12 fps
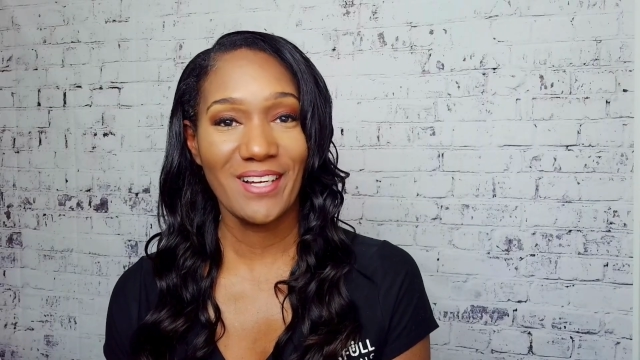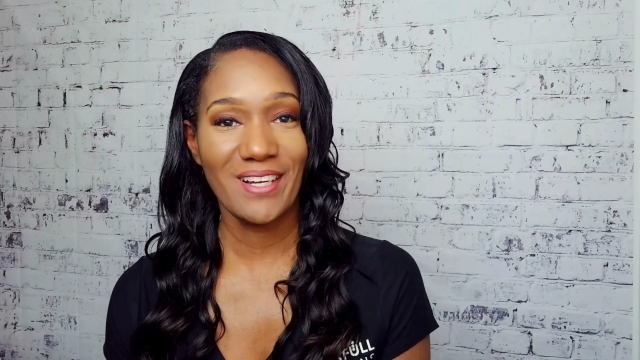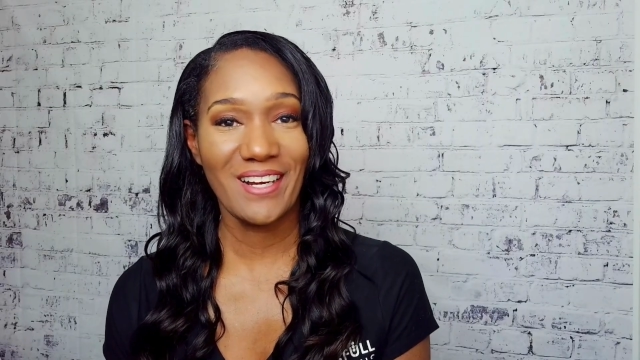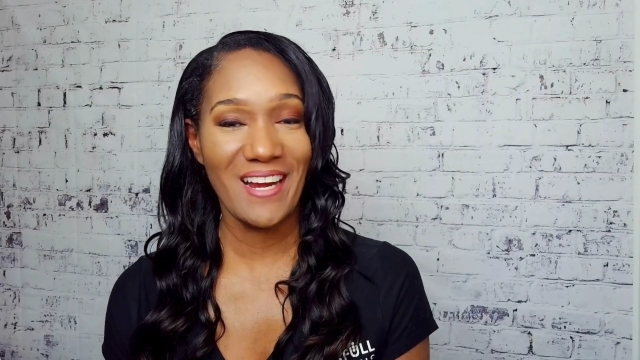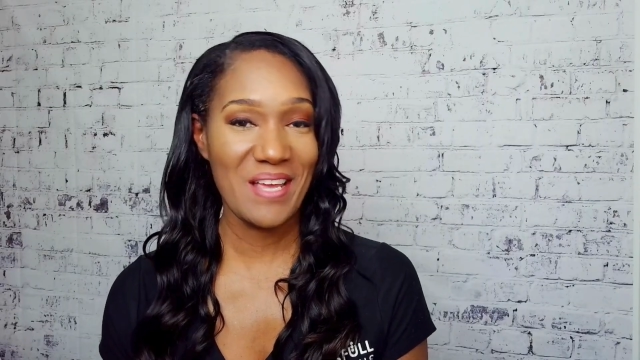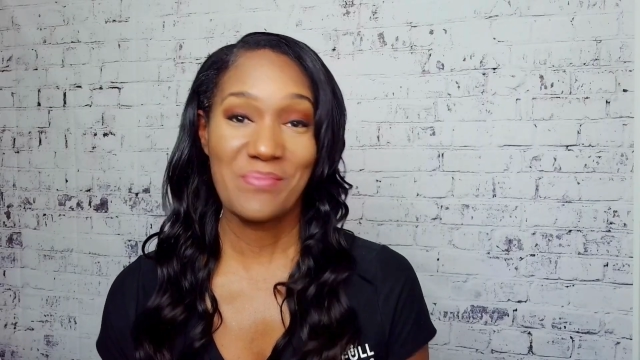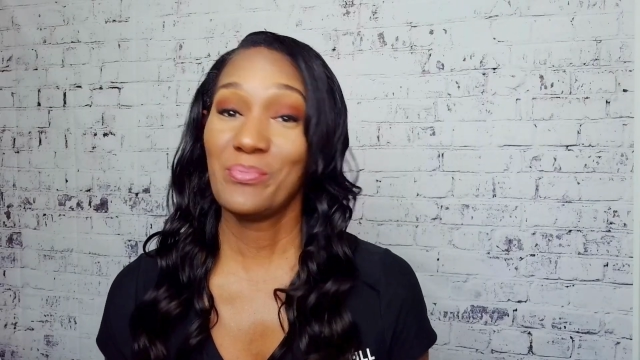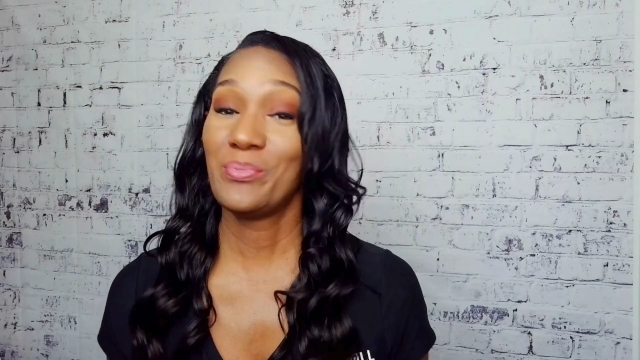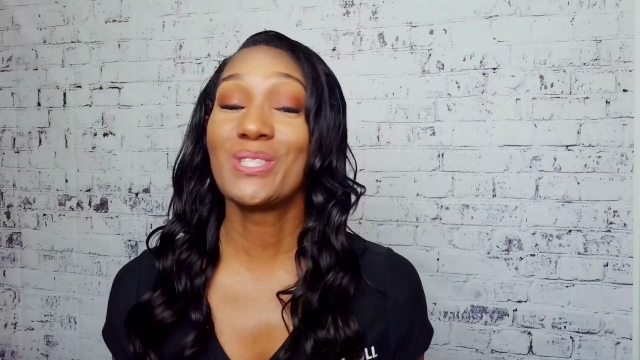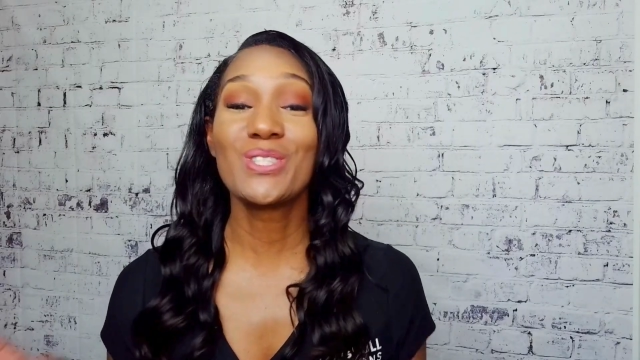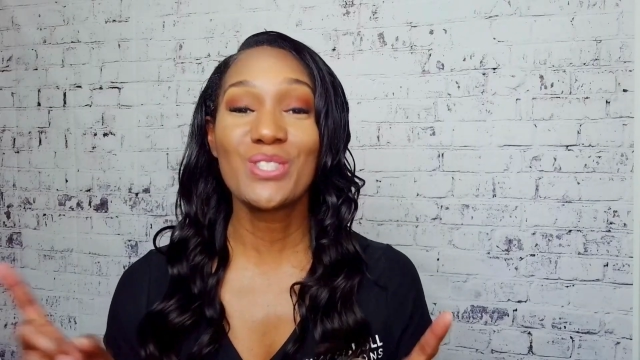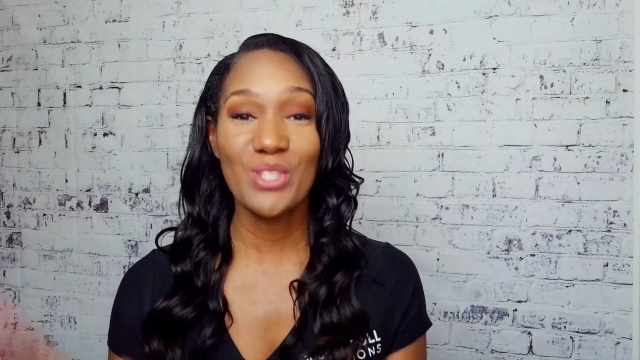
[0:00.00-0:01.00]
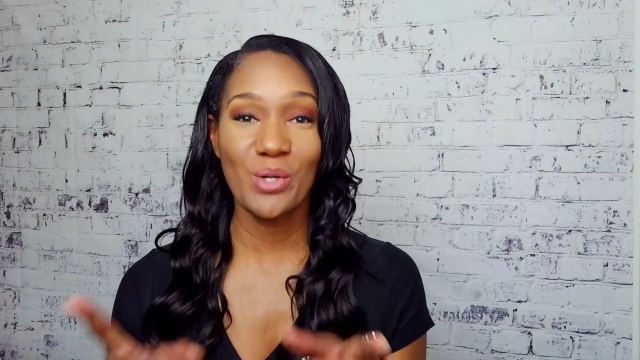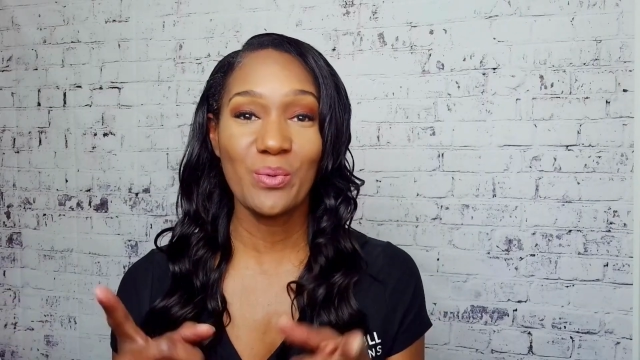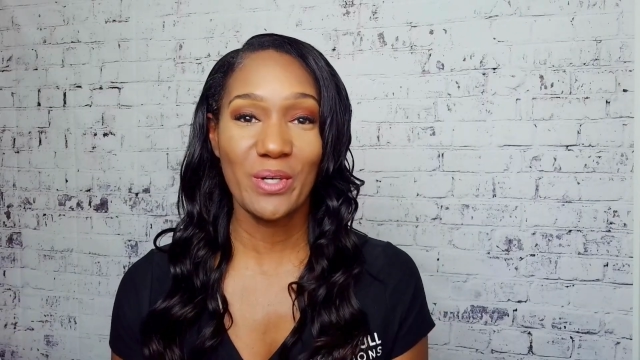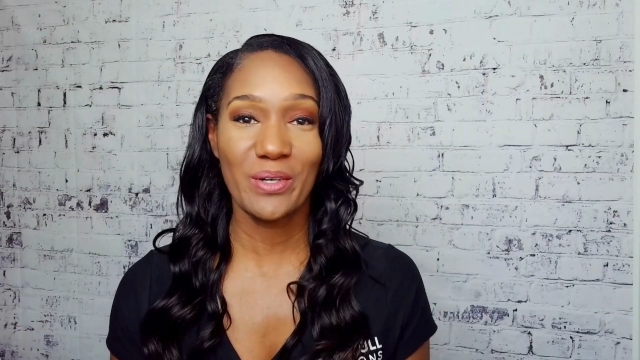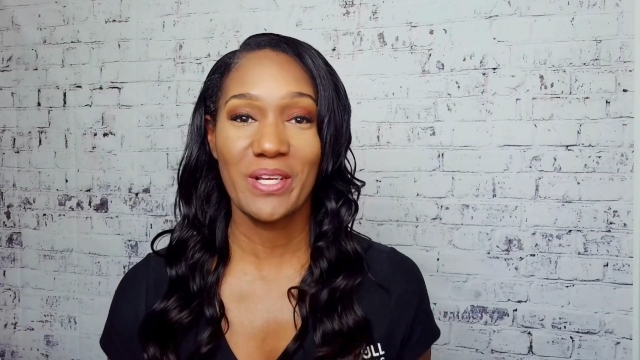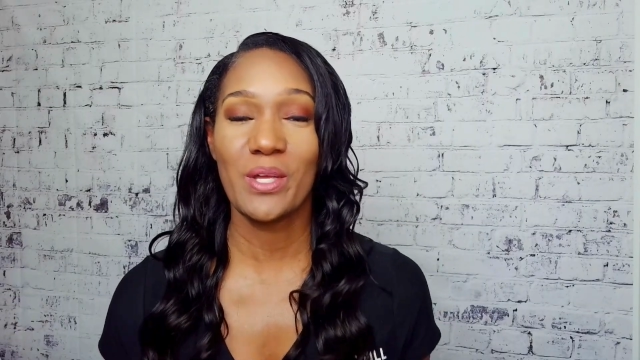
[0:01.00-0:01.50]
All right, but don't
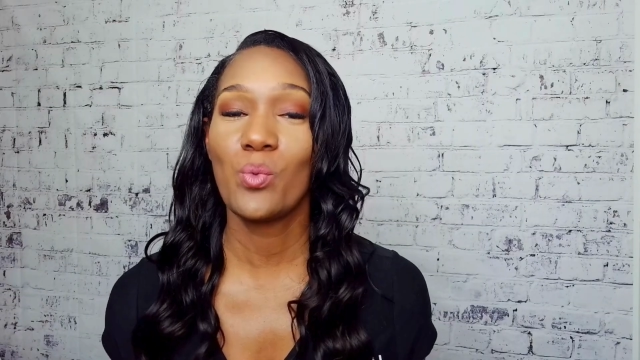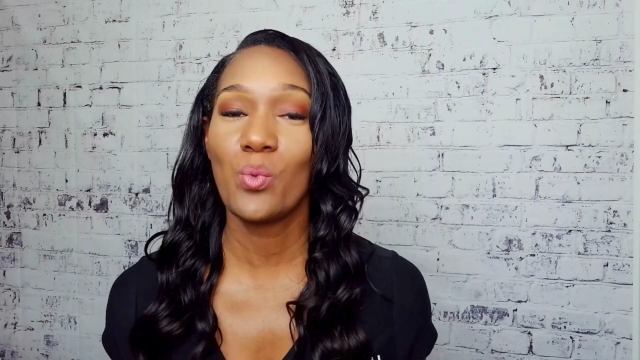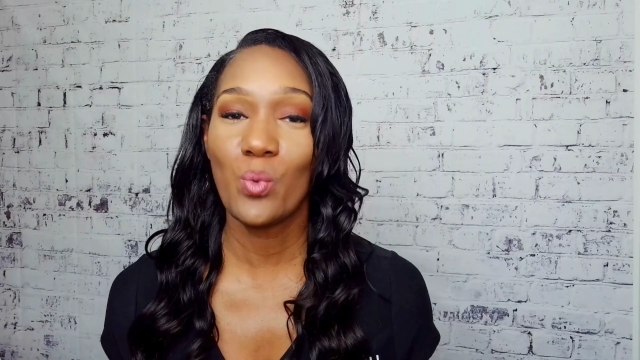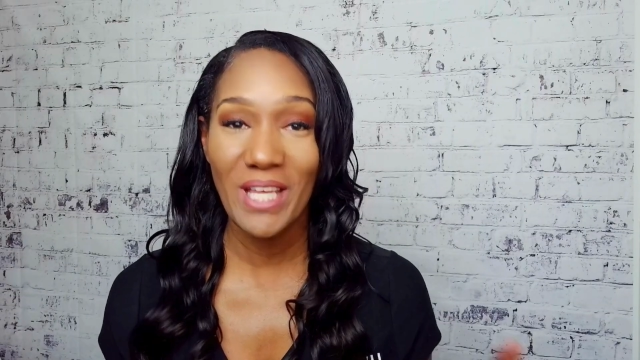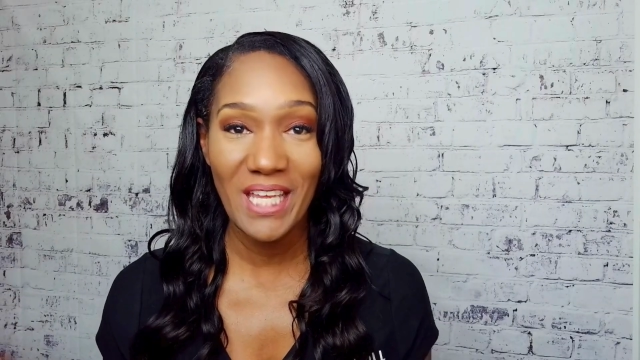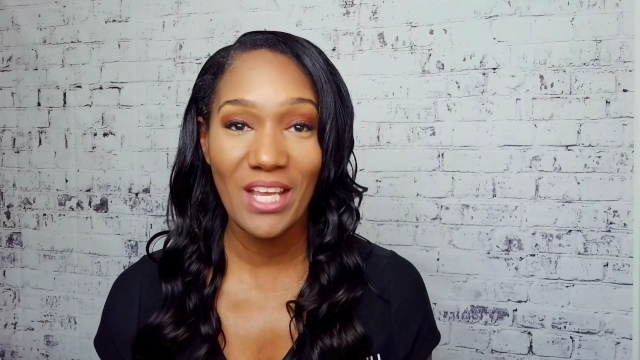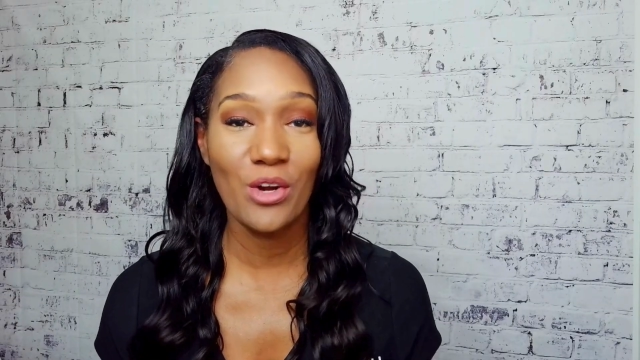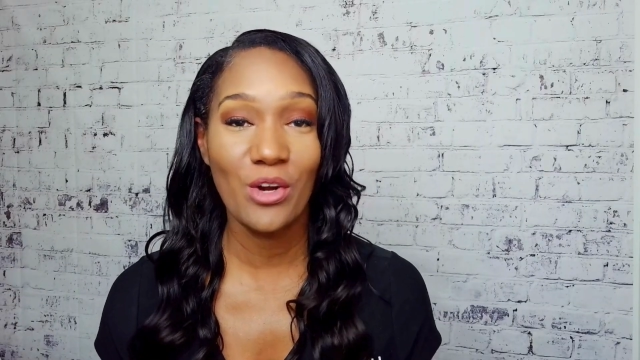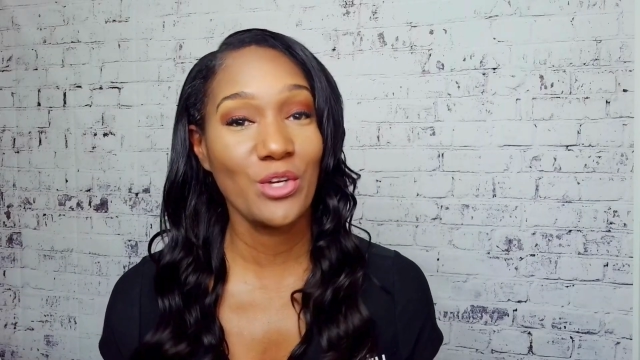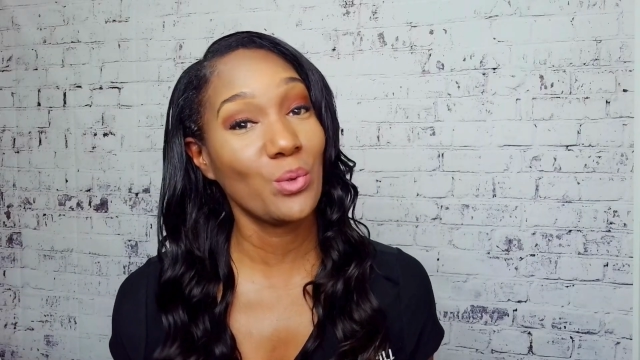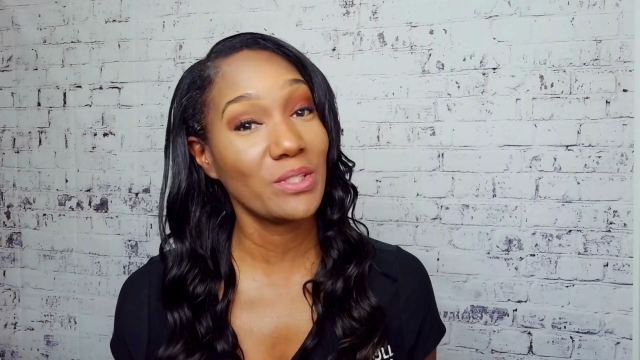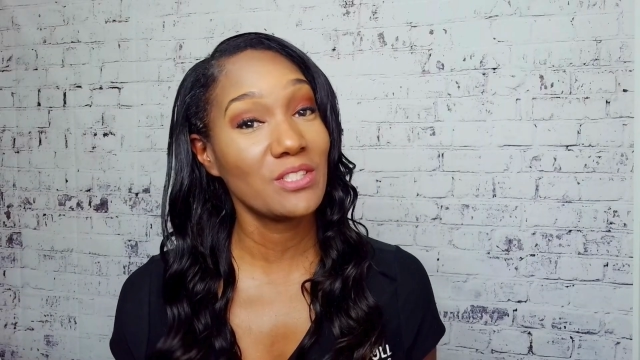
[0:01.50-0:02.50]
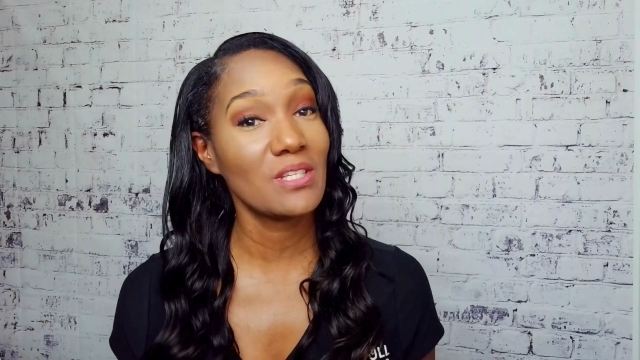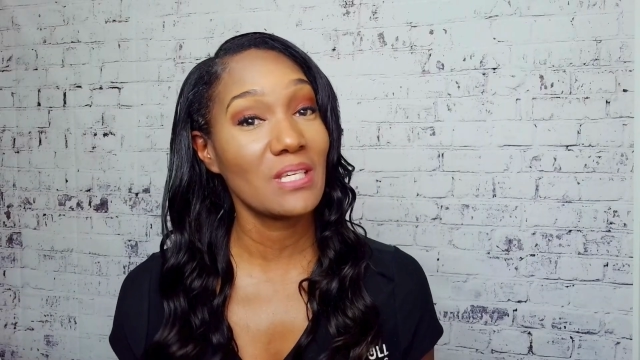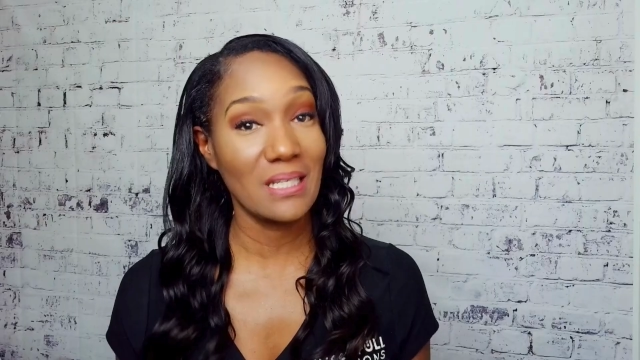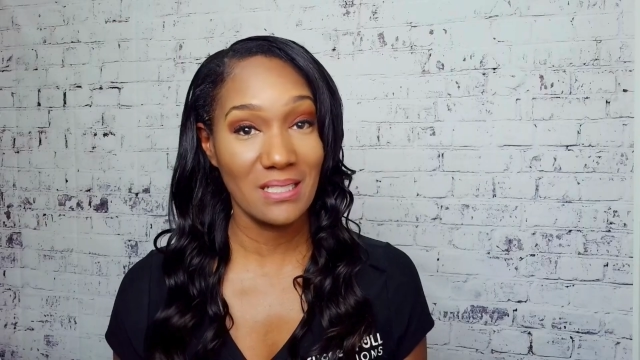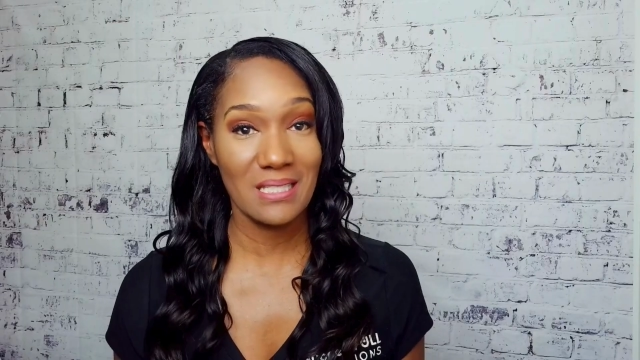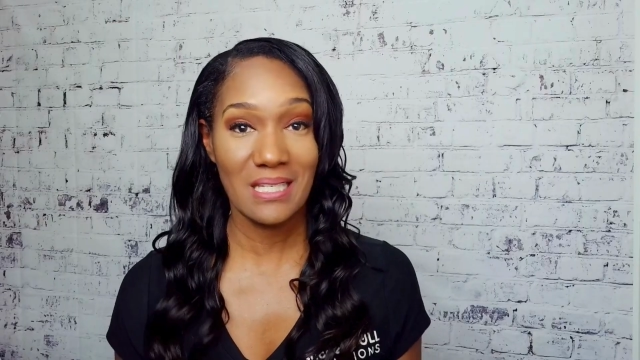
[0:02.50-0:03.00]
worry, we are going to
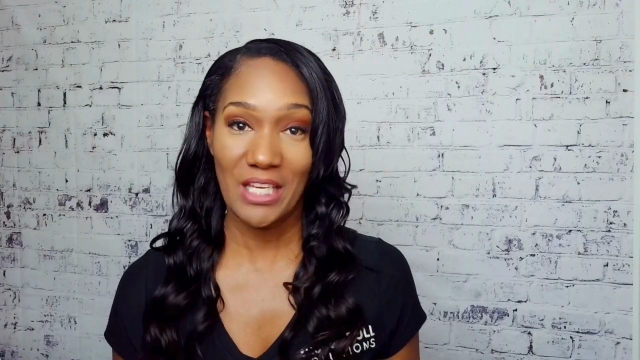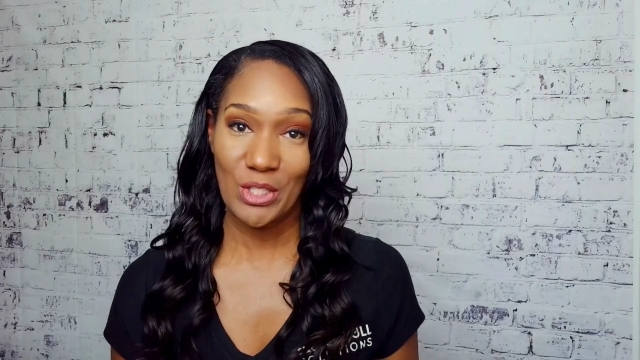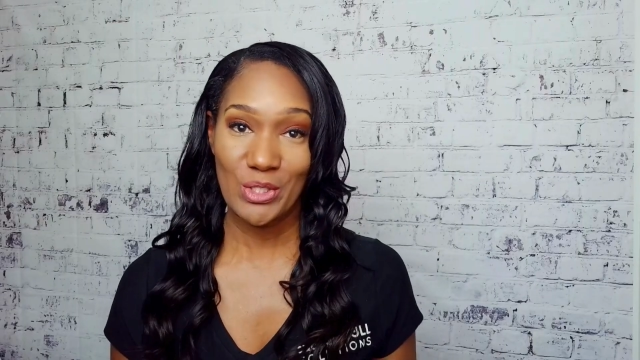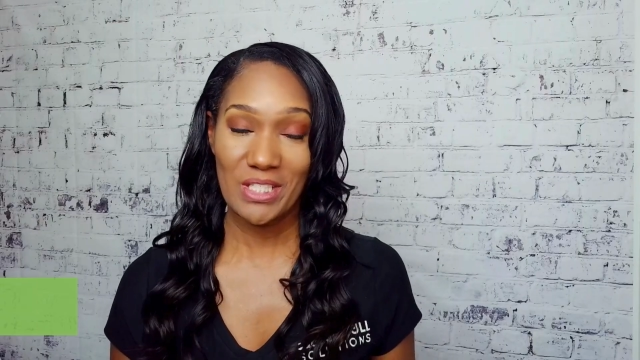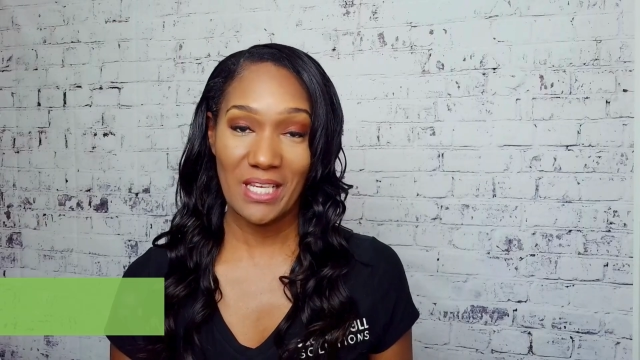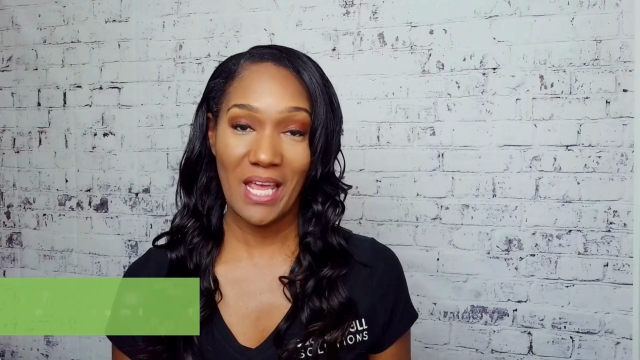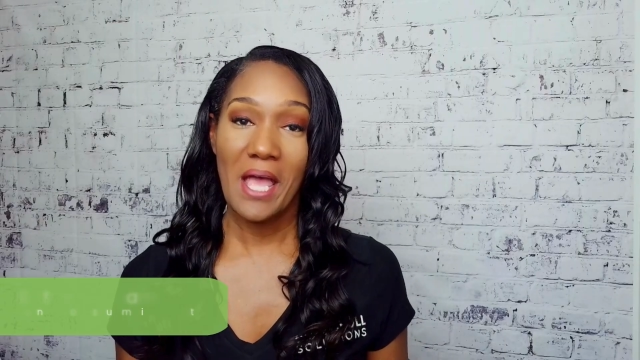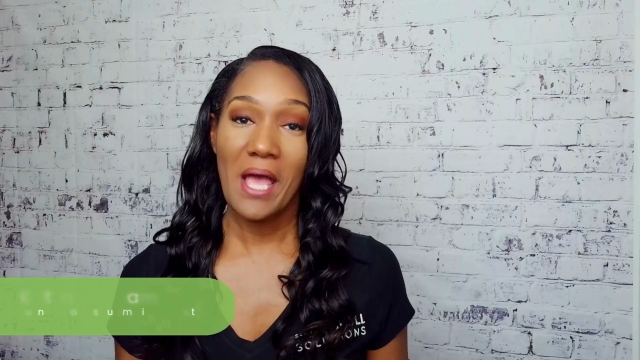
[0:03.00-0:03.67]
get it together today.